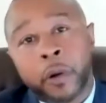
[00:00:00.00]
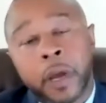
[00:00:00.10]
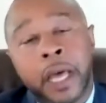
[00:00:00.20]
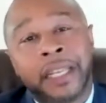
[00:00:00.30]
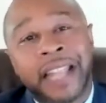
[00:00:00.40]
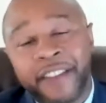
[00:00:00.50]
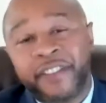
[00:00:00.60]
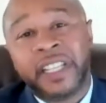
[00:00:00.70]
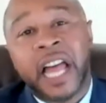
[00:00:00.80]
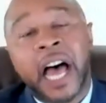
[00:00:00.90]
a
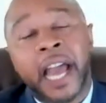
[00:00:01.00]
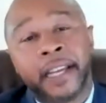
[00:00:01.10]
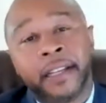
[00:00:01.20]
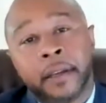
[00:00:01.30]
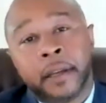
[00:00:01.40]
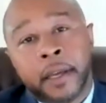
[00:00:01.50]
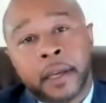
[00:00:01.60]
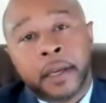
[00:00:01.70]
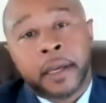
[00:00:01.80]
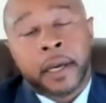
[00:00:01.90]
lifeline
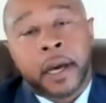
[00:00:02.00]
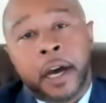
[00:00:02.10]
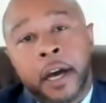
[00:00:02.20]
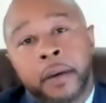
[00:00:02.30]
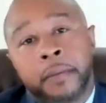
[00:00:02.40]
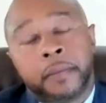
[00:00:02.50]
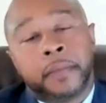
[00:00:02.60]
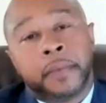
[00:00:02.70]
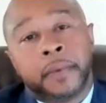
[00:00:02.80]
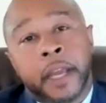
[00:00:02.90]

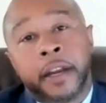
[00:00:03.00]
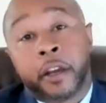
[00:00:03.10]
and